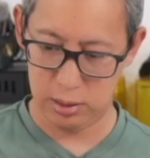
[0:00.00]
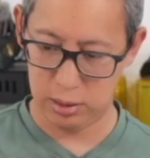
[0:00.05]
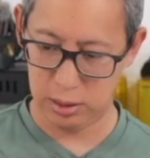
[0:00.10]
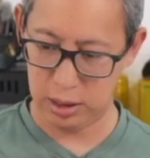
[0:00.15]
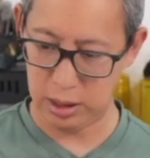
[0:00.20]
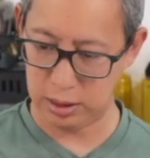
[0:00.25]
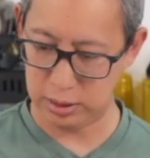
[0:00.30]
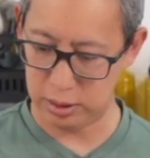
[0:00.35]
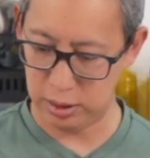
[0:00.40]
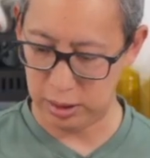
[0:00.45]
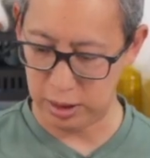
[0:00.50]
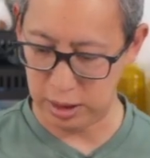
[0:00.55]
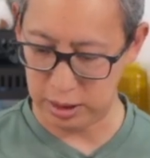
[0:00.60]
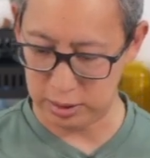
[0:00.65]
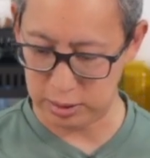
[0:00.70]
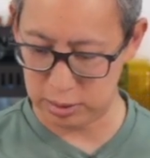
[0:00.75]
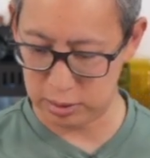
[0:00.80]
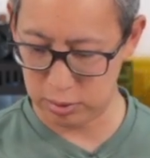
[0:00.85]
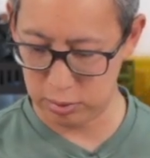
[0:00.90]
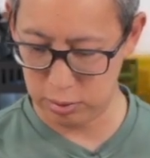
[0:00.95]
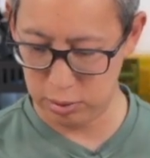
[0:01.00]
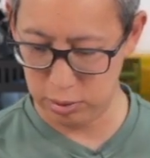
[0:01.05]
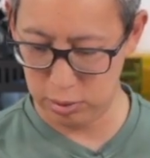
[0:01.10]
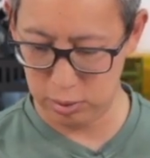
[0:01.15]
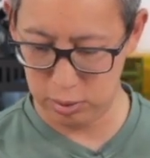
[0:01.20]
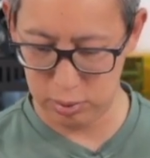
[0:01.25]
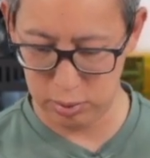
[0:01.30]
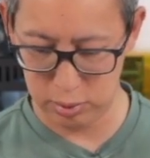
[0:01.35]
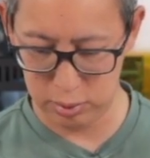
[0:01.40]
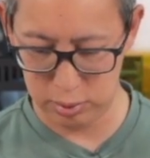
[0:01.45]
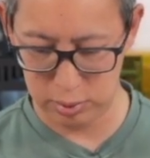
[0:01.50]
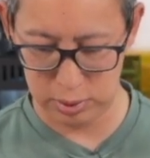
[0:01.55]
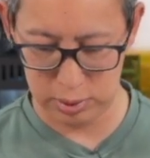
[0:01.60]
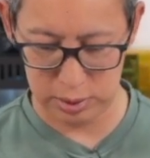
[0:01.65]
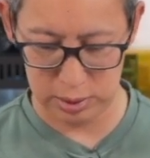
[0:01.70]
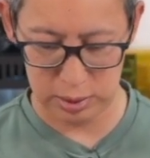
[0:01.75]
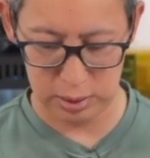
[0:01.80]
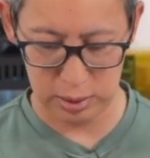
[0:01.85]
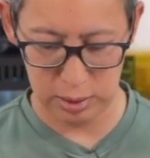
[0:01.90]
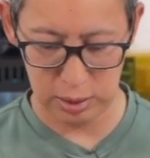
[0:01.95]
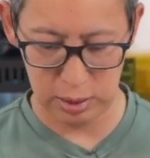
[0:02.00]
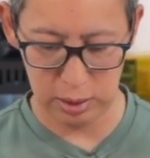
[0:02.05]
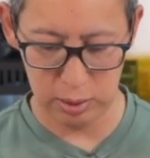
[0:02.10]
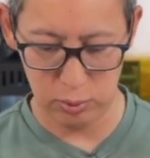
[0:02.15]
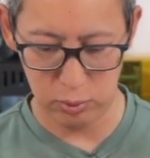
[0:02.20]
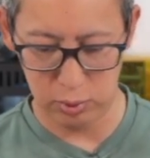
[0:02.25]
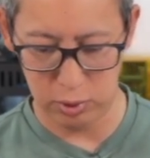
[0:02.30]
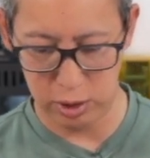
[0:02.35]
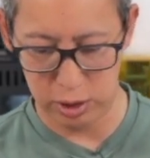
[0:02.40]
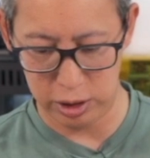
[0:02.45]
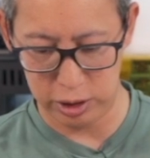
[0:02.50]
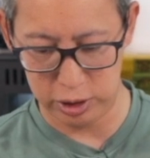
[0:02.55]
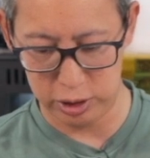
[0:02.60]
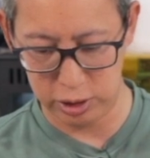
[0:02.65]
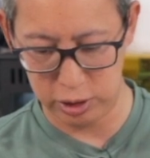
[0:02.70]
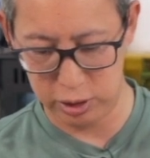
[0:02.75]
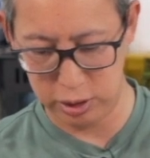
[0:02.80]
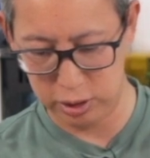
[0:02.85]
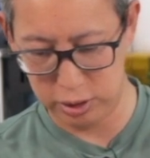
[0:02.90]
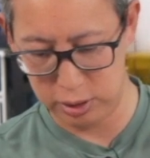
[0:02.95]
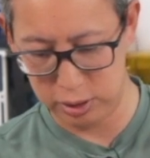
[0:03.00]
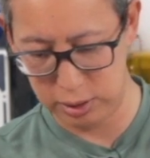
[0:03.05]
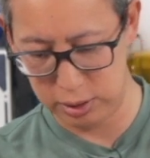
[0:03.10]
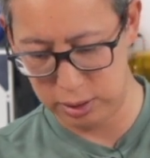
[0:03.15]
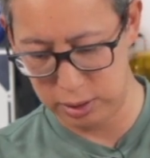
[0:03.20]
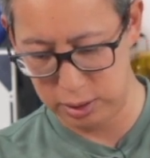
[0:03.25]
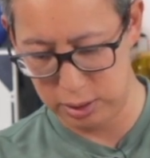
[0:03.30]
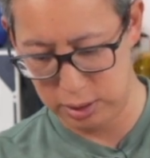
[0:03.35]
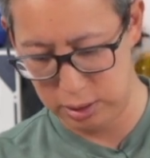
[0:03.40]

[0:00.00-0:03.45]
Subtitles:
Okay, so you got screws and washers,